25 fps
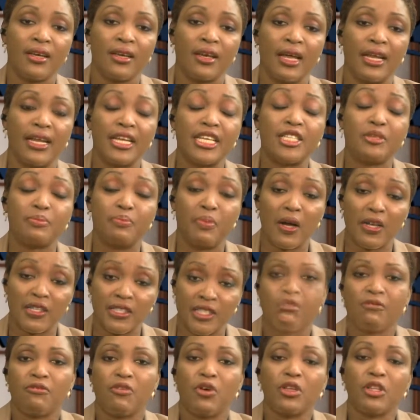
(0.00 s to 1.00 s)
in its
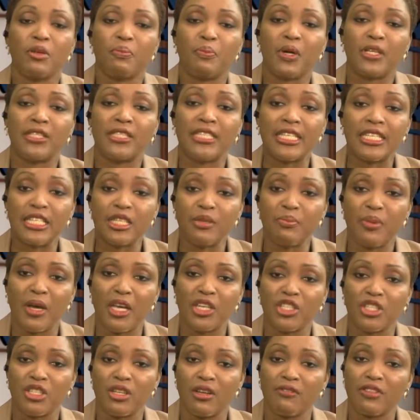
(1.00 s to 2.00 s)
budget for the
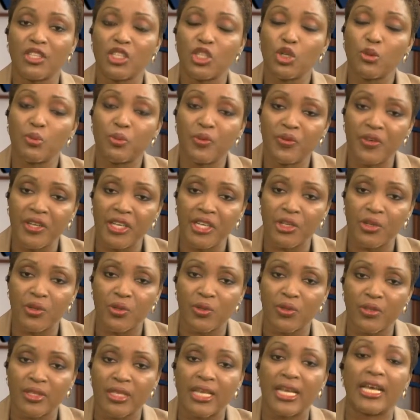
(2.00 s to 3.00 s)
participation of the Super
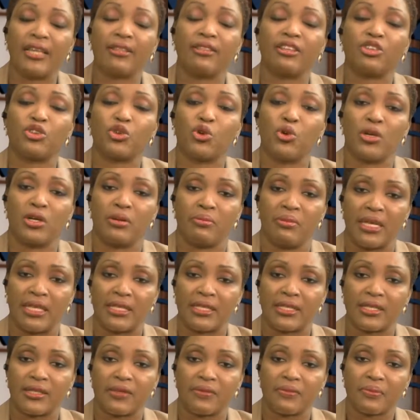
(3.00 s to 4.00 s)
Eagles in the
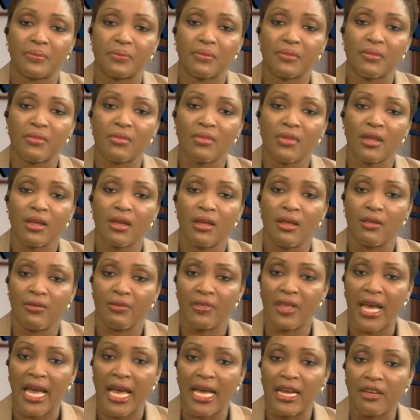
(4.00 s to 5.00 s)
tournament.
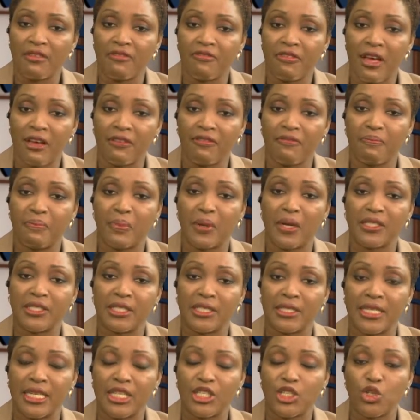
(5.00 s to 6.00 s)
The NFF
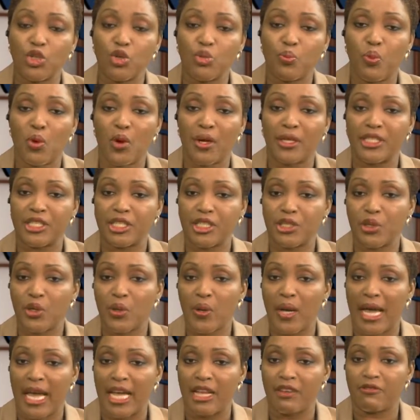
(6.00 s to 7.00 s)
budgeted
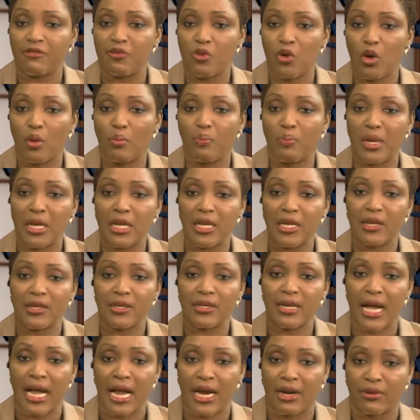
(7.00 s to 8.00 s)
2.084
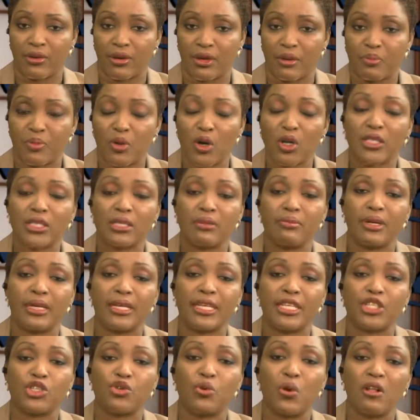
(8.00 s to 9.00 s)
billion naira,
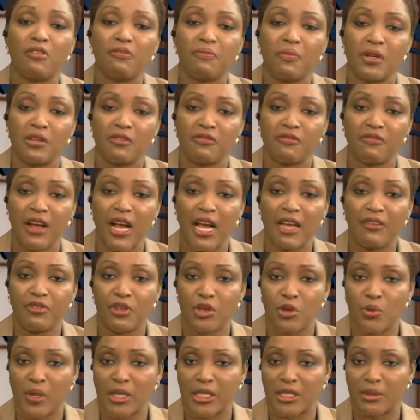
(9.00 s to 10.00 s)
approximately
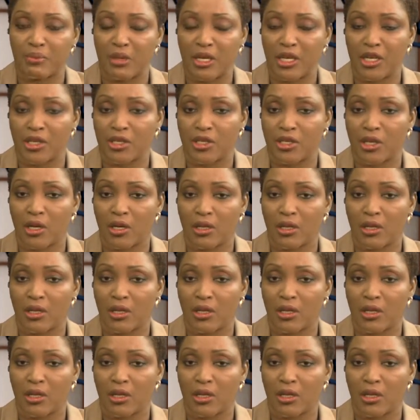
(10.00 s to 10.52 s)
$12.5 million,